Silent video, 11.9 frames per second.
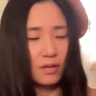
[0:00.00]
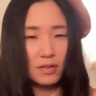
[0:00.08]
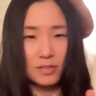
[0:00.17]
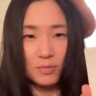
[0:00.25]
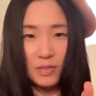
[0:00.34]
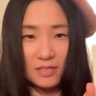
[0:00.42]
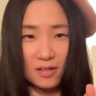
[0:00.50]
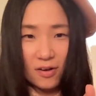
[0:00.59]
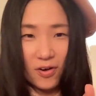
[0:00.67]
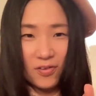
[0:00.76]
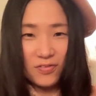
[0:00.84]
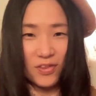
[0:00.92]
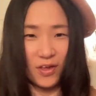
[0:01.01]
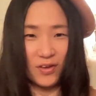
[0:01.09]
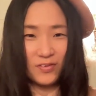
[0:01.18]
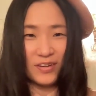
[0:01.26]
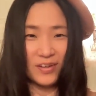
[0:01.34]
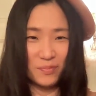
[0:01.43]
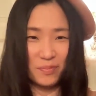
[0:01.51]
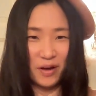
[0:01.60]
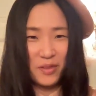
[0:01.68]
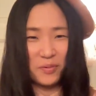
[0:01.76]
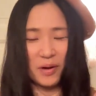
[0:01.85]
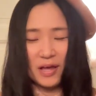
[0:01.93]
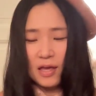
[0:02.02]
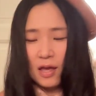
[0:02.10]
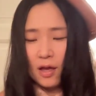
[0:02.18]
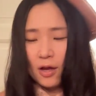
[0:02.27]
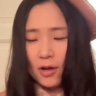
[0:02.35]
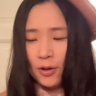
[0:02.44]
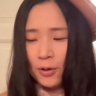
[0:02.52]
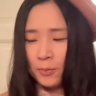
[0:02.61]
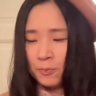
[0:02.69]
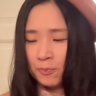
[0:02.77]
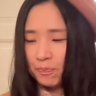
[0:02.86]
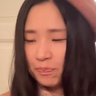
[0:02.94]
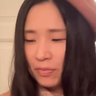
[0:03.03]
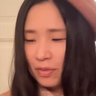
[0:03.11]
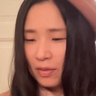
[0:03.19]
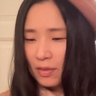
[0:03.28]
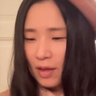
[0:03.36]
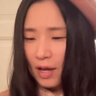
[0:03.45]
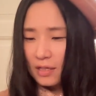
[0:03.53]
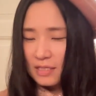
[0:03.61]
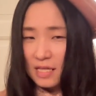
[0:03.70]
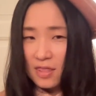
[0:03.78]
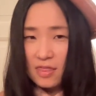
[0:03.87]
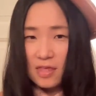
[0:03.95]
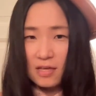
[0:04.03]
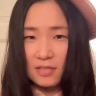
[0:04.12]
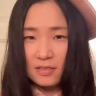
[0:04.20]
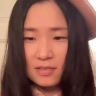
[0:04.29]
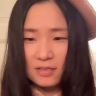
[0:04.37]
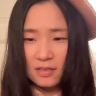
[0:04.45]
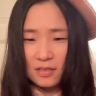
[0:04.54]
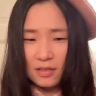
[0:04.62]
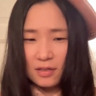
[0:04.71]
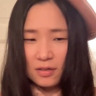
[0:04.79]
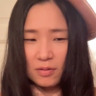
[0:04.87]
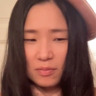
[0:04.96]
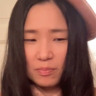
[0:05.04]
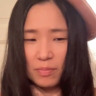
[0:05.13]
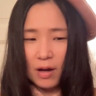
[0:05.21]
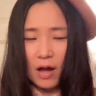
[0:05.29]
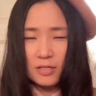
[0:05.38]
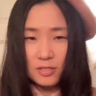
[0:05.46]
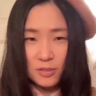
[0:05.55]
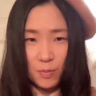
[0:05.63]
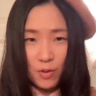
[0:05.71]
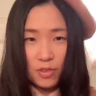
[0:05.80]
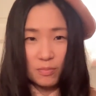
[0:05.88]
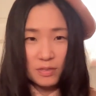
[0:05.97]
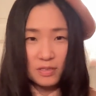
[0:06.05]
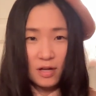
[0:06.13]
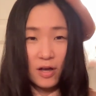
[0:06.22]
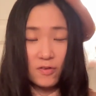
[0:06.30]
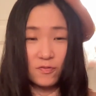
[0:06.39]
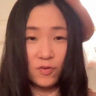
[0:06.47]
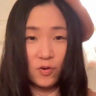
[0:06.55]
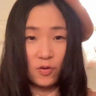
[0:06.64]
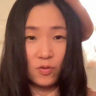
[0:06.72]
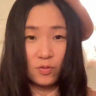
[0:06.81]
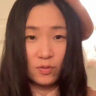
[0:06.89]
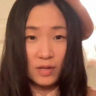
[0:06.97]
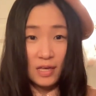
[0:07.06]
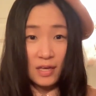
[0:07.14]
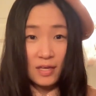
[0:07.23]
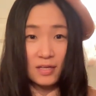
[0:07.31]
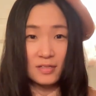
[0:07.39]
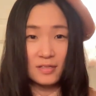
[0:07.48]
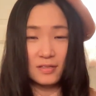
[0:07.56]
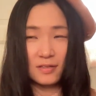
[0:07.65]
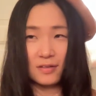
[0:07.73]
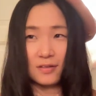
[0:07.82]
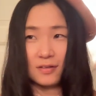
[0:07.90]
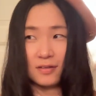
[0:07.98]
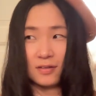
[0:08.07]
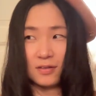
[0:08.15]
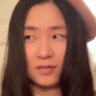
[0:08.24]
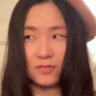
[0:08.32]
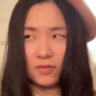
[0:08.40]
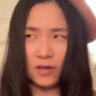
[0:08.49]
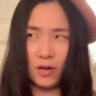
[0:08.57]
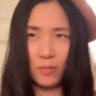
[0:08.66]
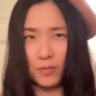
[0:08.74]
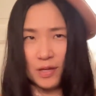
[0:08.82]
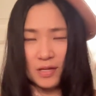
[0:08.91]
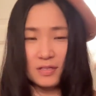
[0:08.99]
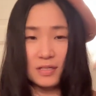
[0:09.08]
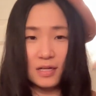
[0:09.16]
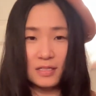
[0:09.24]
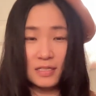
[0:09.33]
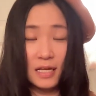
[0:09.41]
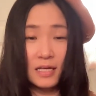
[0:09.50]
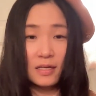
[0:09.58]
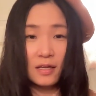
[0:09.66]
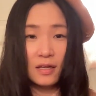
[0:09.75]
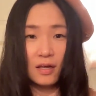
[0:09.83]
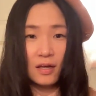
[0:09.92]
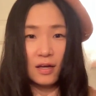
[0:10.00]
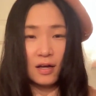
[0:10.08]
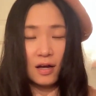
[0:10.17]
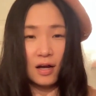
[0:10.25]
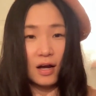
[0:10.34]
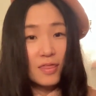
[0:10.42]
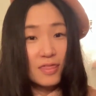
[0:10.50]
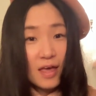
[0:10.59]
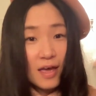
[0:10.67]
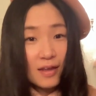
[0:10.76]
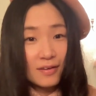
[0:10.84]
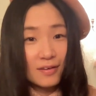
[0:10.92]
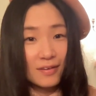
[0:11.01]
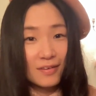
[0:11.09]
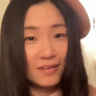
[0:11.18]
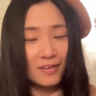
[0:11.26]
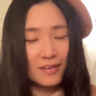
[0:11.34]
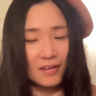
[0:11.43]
This means love though, by the way. I did this, but I just put them aside for years, for a couple of years actually. And then